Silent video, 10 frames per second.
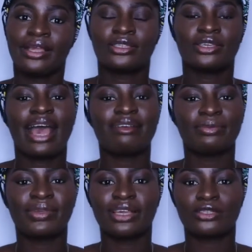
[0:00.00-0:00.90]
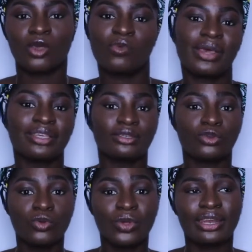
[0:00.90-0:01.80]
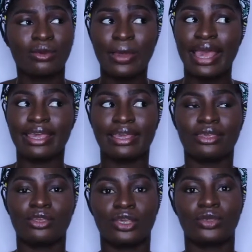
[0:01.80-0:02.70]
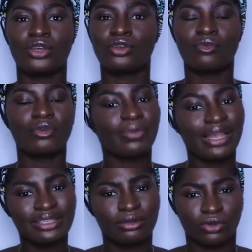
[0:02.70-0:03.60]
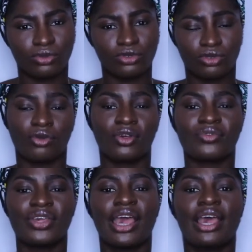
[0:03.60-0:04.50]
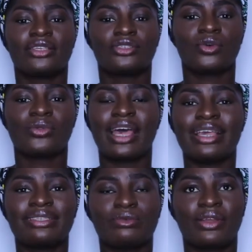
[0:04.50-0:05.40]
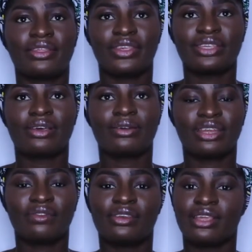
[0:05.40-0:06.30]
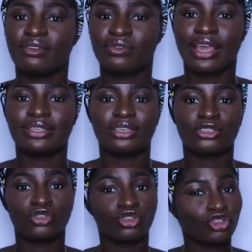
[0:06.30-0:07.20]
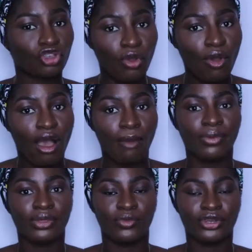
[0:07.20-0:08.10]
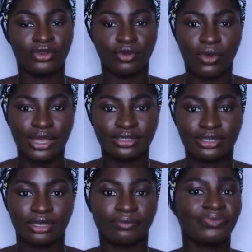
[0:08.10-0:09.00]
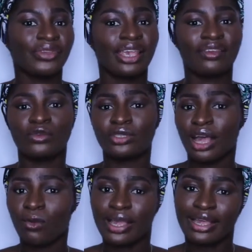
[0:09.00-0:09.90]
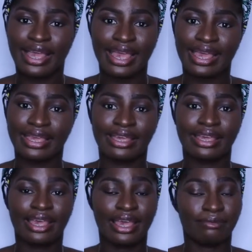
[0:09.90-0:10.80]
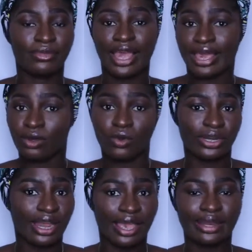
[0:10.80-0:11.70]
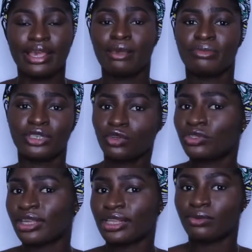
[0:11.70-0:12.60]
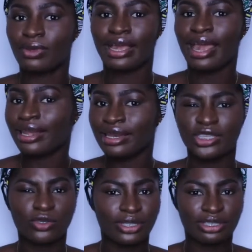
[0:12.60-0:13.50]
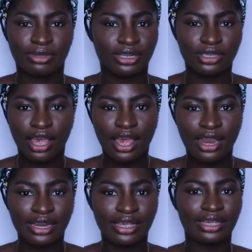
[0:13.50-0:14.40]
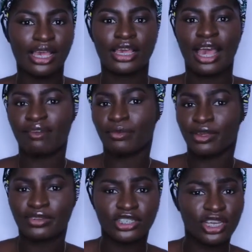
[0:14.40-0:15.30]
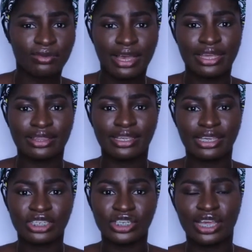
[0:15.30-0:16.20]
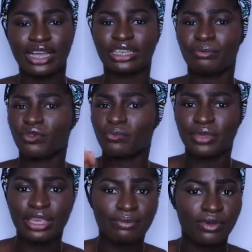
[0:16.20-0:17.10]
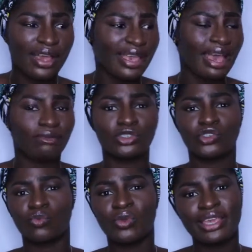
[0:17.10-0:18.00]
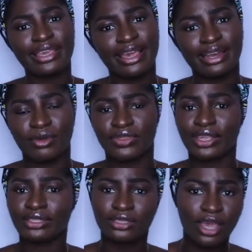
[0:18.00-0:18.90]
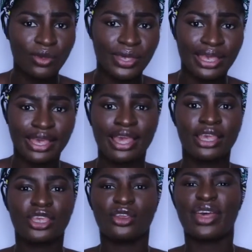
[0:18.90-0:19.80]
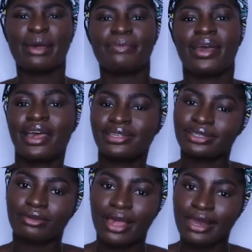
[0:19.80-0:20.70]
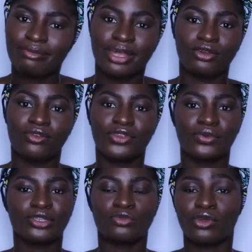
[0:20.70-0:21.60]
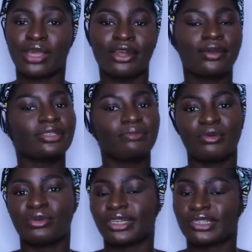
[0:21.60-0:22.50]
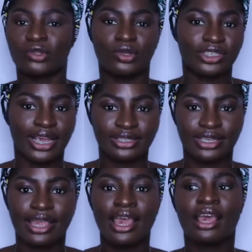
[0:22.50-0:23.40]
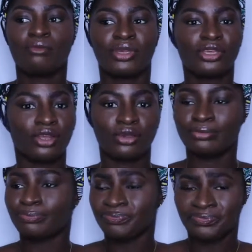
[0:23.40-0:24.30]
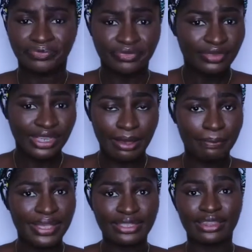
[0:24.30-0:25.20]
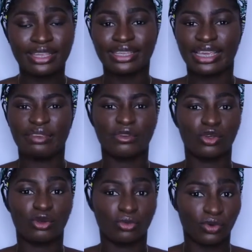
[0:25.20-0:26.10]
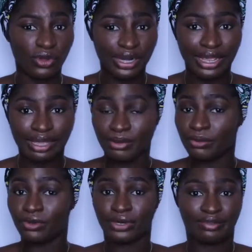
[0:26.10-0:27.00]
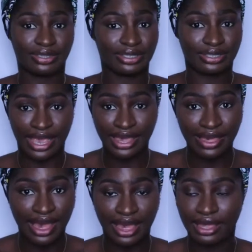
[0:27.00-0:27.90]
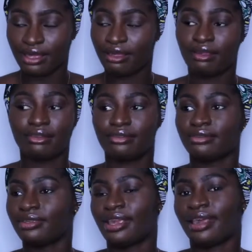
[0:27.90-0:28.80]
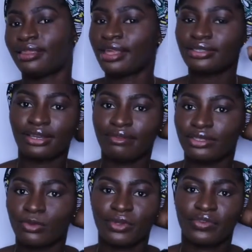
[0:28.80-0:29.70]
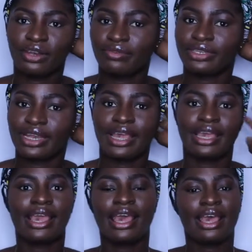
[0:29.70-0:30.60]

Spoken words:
So you have to be that sort of person who, in a way, you know, you're not replaceable, sort of. So that is one of the things I would definitely advise, is to show up when you're in a work setting. If you start work at 8 or 9, be sure to get to work at least 20 minutes early, have a bit of a chinwag in the kitchen, catch up with people. Hey, how was your weekend? How are things going? You know, that personal element of you as well. I know some people are just not chatty, but you know, petty things like even good morning, people don't even say that. Oh yeah, that's another topic for another day.